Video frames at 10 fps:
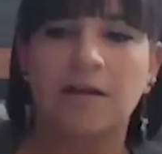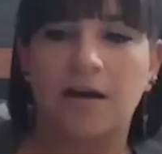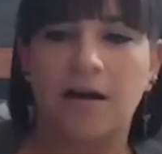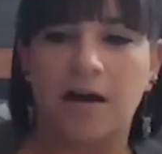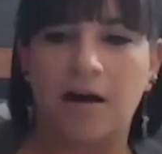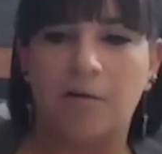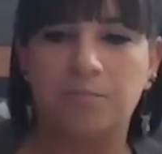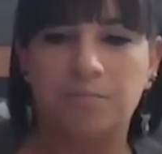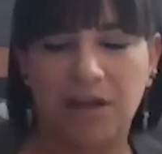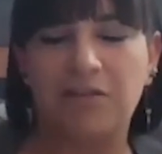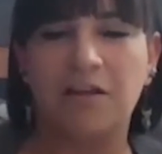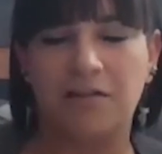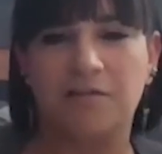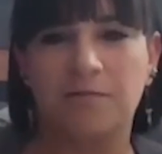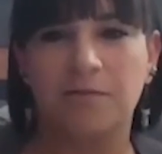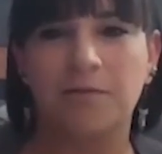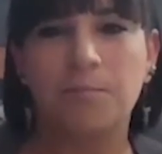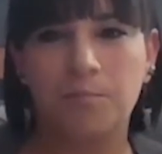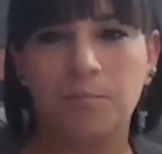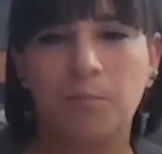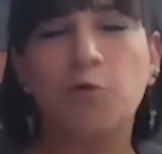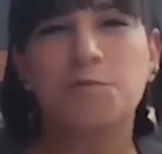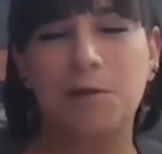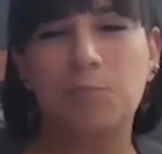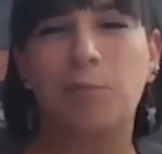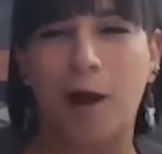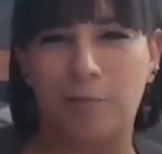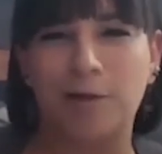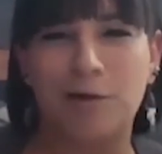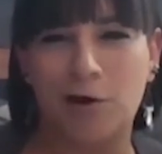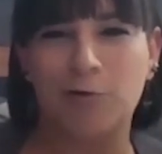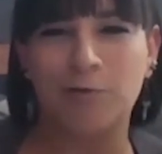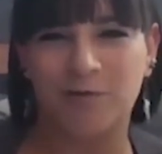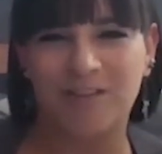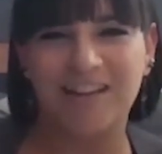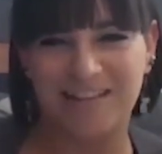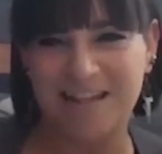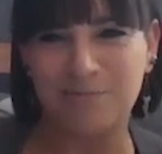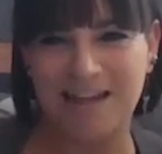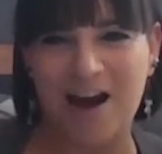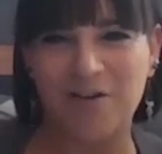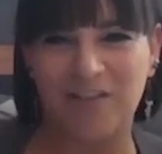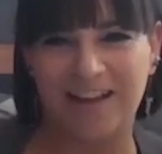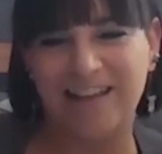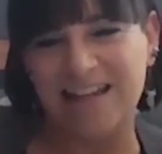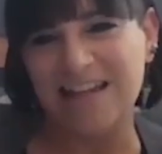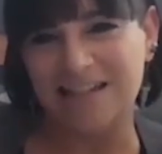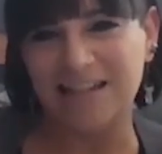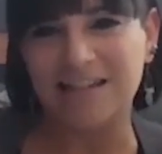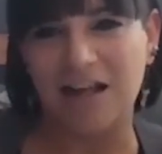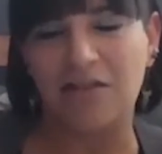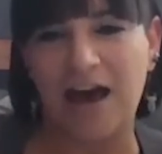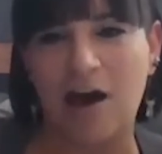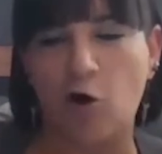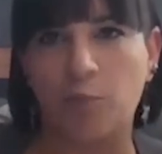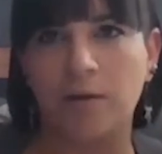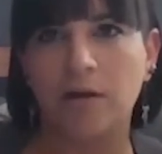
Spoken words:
I think most people probably know deep down that they need to seek that help,